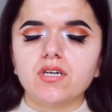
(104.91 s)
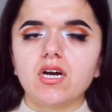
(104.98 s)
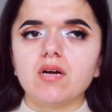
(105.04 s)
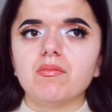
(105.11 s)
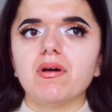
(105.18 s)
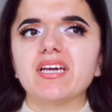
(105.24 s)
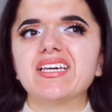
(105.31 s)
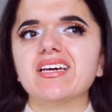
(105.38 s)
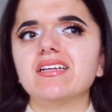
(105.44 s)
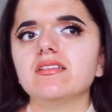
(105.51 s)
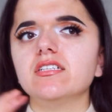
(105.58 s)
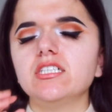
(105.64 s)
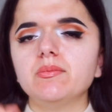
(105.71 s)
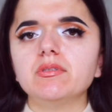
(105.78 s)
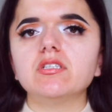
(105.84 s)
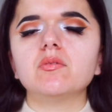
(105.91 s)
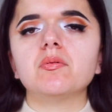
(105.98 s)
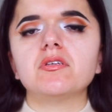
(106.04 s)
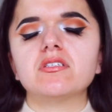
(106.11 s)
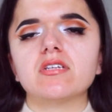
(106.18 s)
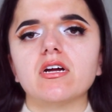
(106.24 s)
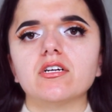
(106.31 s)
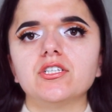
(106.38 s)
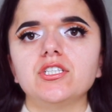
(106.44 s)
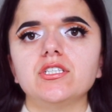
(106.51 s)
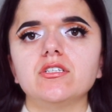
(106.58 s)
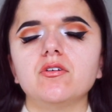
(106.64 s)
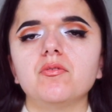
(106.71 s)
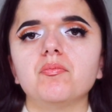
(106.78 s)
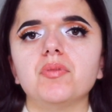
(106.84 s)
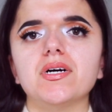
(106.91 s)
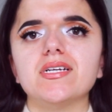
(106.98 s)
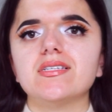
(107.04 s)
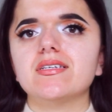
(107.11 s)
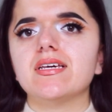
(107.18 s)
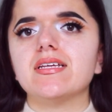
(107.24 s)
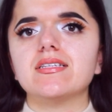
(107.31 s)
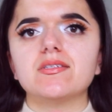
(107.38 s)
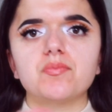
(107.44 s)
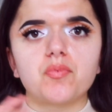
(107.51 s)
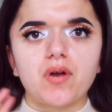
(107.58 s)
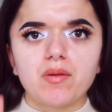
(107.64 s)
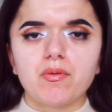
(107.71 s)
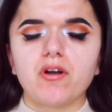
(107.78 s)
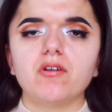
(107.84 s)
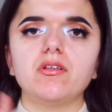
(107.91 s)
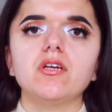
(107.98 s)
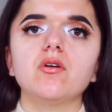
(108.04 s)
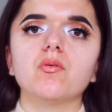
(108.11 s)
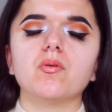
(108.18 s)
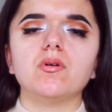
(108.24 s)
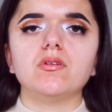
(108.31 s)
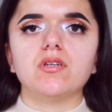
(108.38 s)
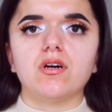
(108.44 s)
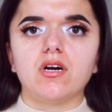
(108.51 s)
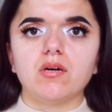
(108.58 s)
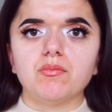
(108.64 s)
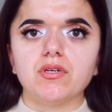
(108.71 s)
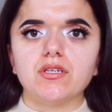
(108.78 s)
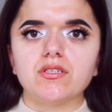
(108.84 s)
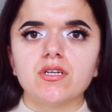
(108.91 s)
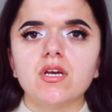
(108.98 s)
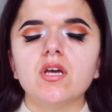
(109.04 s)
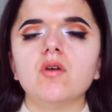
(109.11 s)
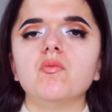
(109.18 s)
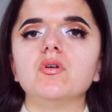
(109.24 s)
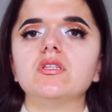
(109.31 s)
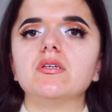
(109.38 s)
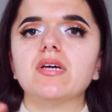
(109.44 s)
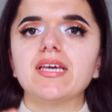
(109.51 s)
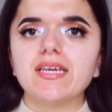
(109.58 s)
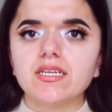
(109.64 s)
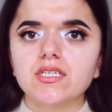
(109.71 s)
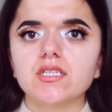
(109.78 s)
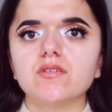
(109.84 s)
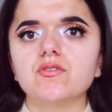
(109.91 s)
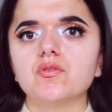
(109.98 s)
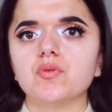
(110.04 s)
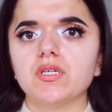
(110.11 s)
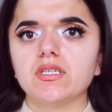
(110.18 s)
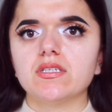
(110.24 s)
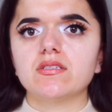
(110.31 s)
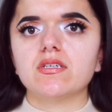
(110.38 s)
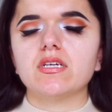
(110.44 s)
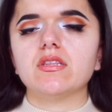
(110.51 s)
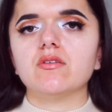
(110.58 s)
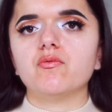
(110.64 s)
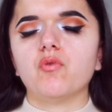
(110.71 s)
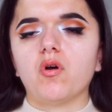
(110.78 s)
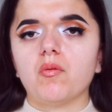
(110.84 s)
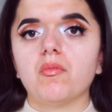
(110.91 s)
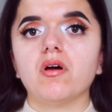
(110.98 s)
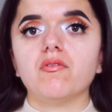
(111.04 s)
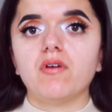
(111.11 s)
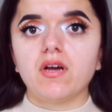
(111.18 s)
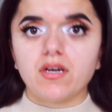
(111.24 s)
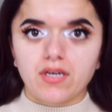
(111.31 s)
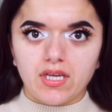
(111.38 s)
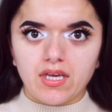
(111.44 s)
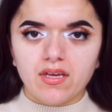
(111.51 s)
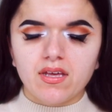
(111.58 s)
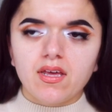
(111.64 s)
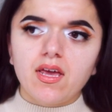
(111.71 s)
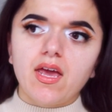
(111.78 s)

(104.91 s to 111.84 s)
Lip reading: I get a little bit of pistachio, but it's primarily grilled almond with a hint of sweetness in the form of honey.